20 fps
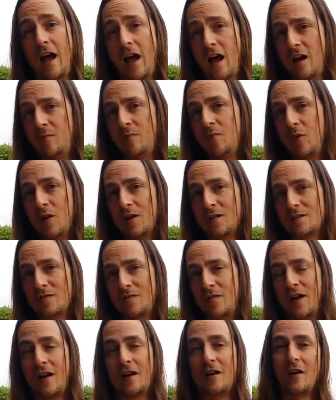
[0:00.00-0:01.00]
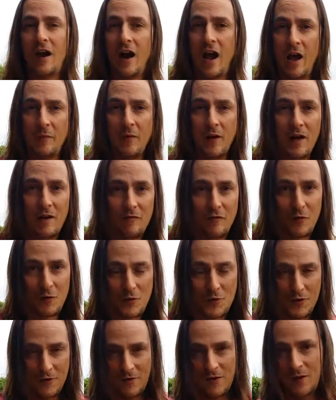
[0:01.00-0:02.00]
I'm Boaz Fyler, I'm an
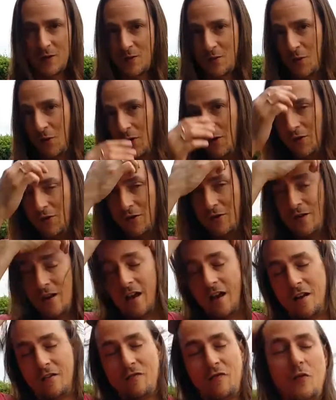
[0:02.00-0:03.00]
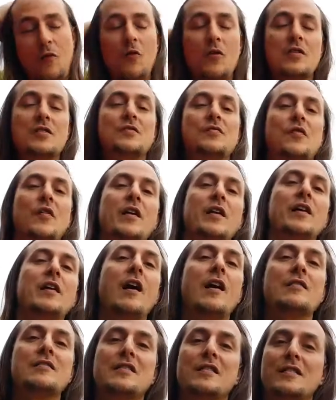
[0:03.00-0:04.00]
evolutionary astrologer, and of course, for any
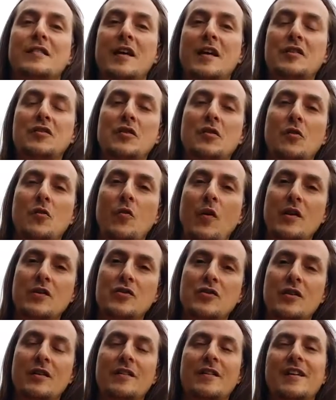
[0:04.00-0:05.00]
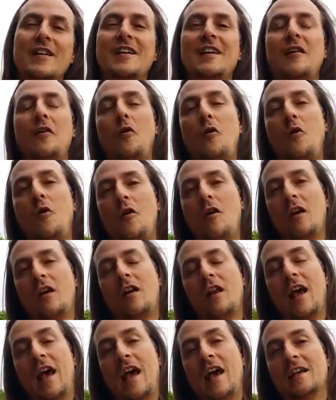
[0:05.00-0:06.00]
consultation, question, or
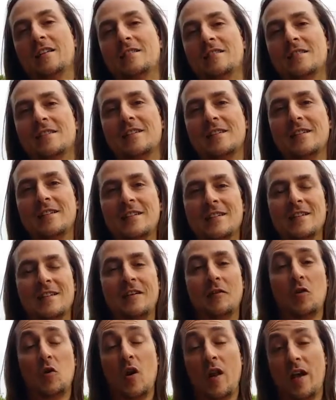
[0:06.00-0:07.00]
class, or